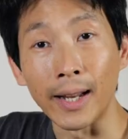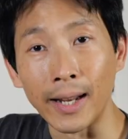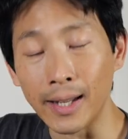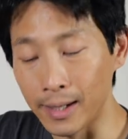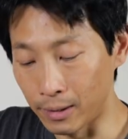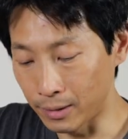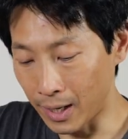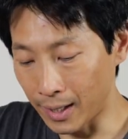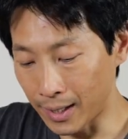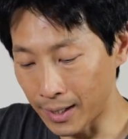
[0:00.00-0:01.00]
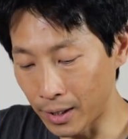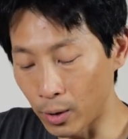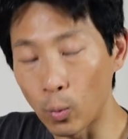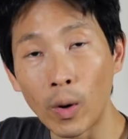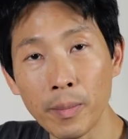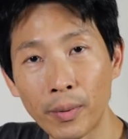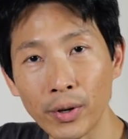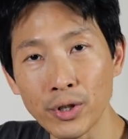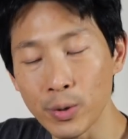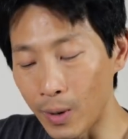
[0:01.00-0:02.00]
and then it'll take another
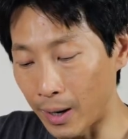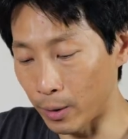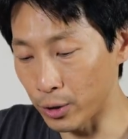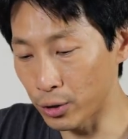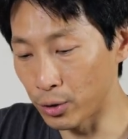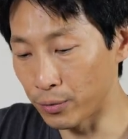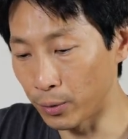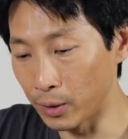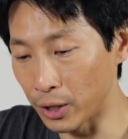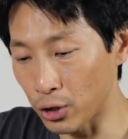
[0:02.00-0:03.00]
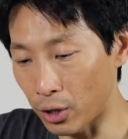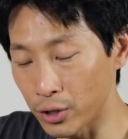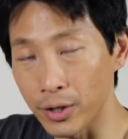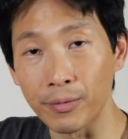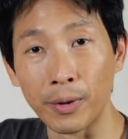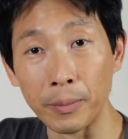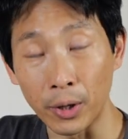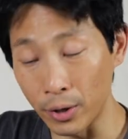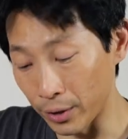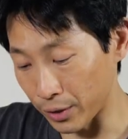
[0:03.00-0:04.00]
1.2 hours to fully charge it from the
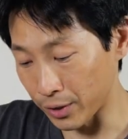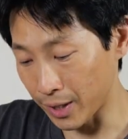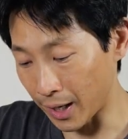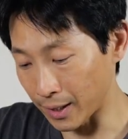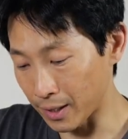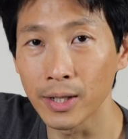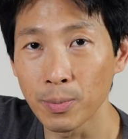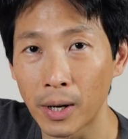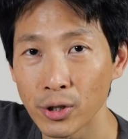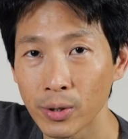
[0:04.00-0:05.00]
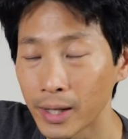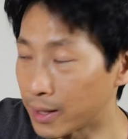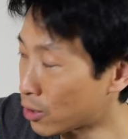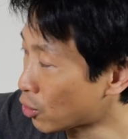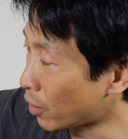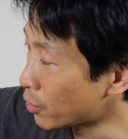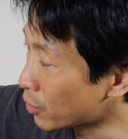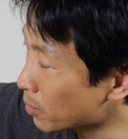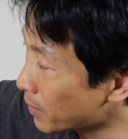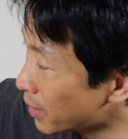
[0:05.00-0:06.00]
current state. Let's modulate this charging
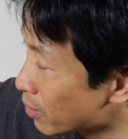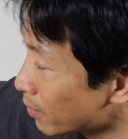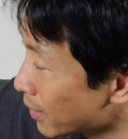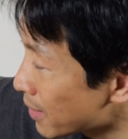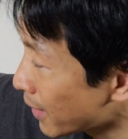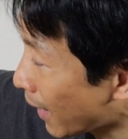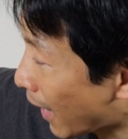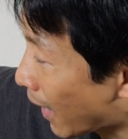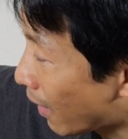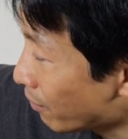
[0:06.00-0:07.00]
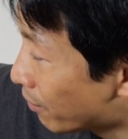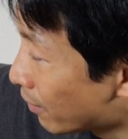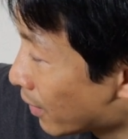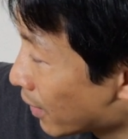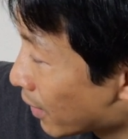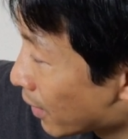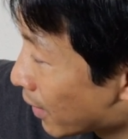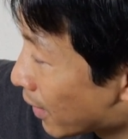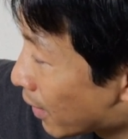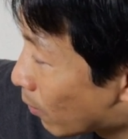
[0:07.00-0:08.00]
speed to let's say half
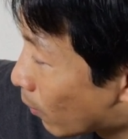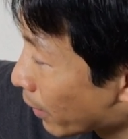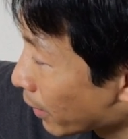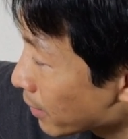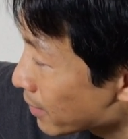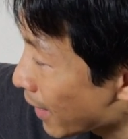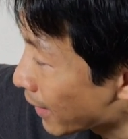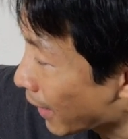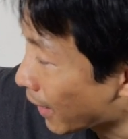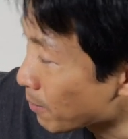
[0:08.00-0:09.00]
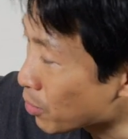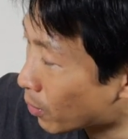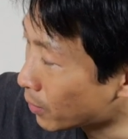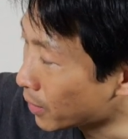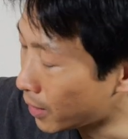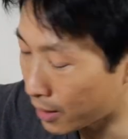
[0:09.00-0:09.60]
want 10 amps only.